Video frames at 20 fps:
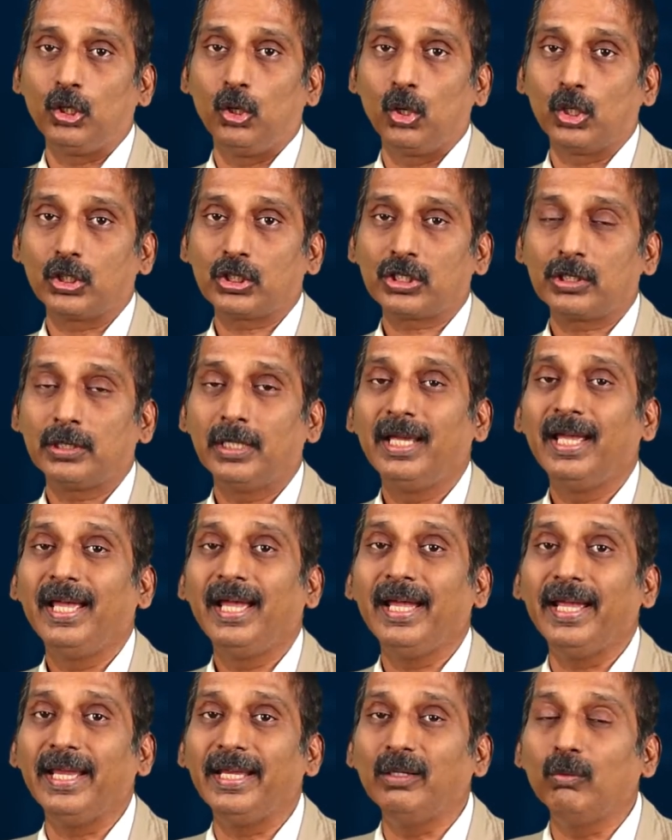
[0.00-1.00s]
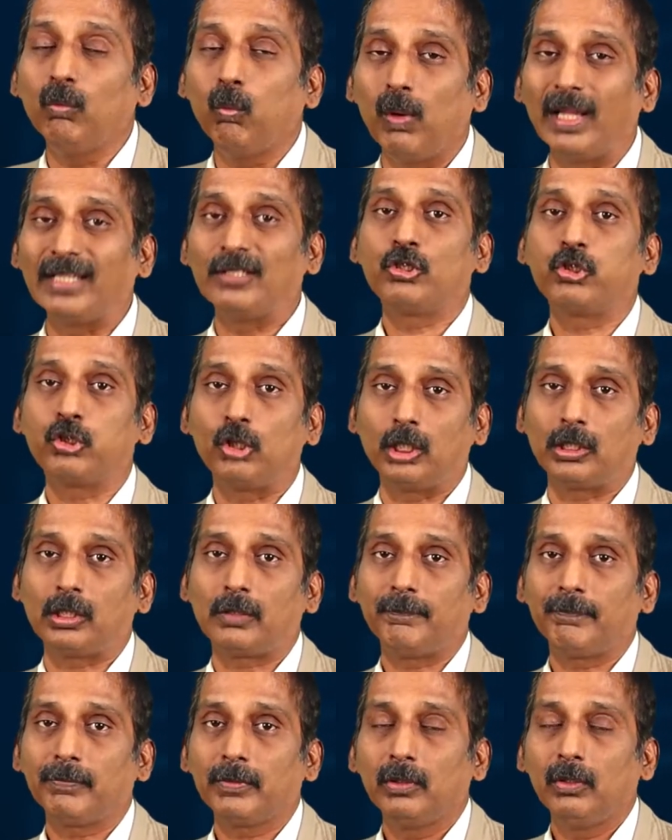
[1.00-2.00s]
course in one shot,
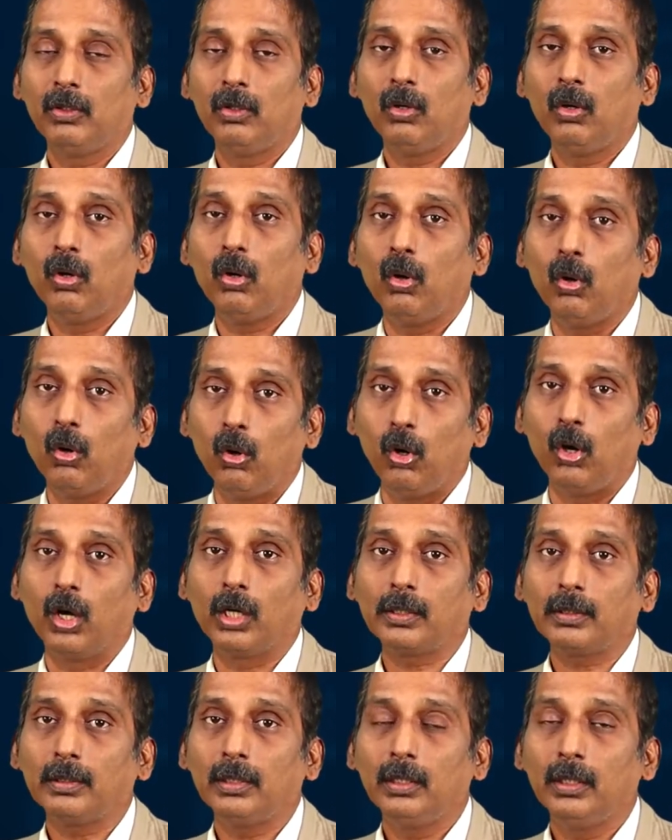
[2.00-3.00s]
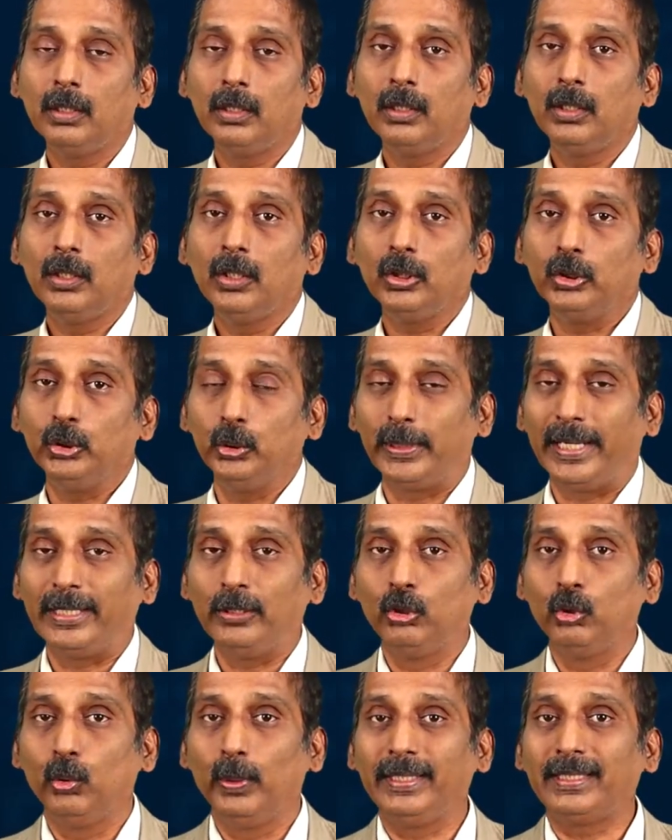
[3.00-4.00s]
or you
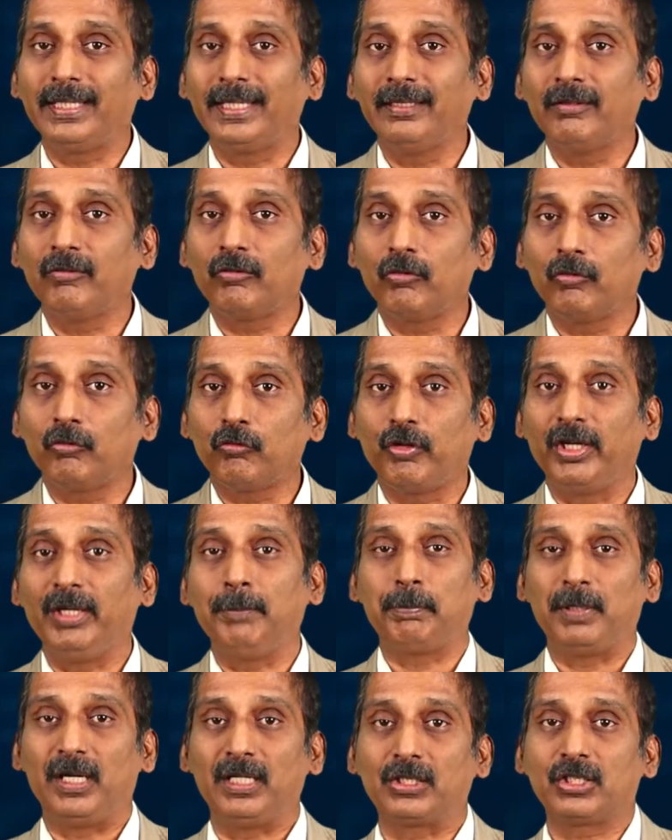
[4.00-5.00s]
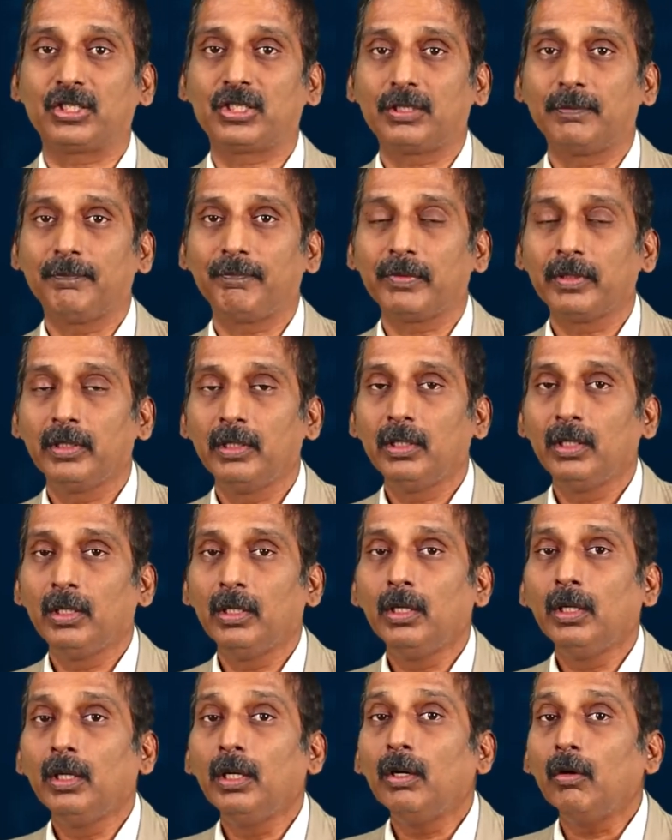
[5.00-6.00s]
can do it in 3 parts.
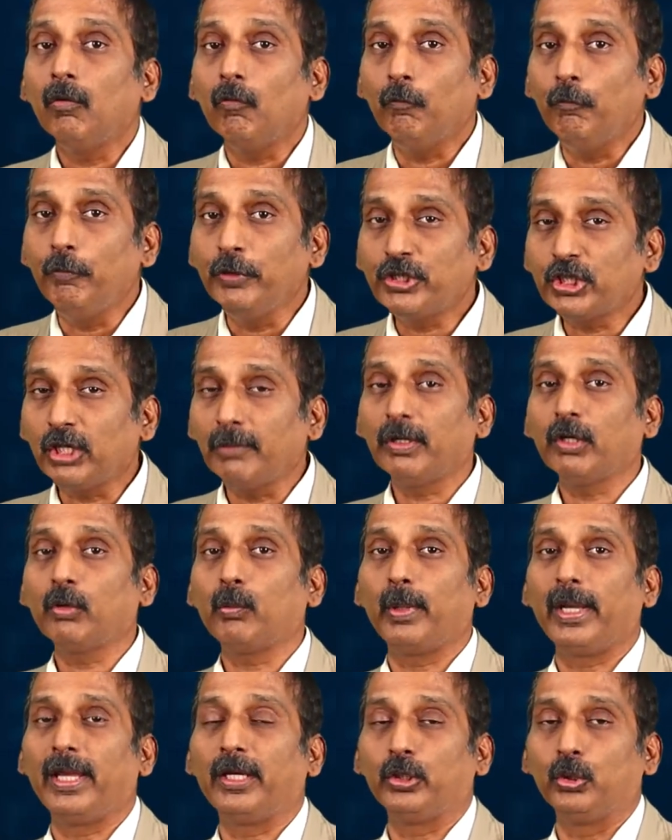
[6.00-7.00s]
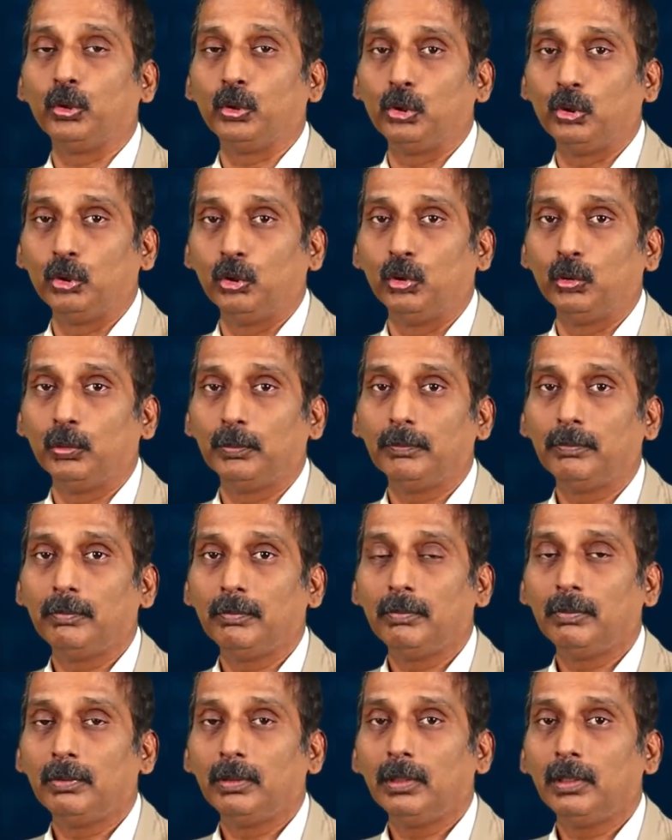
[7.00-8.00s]
Whichever way you do,
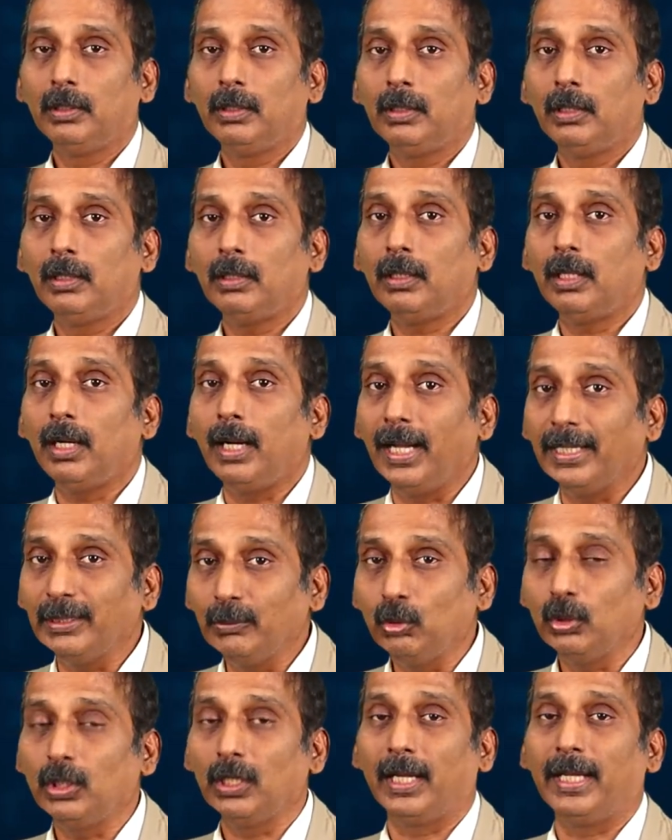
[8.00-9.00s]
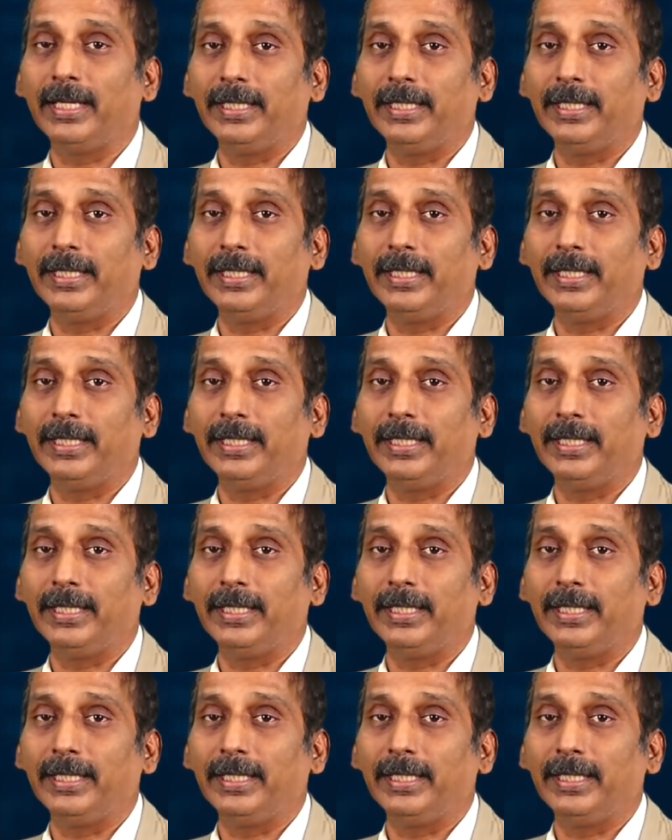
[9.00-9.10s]
I would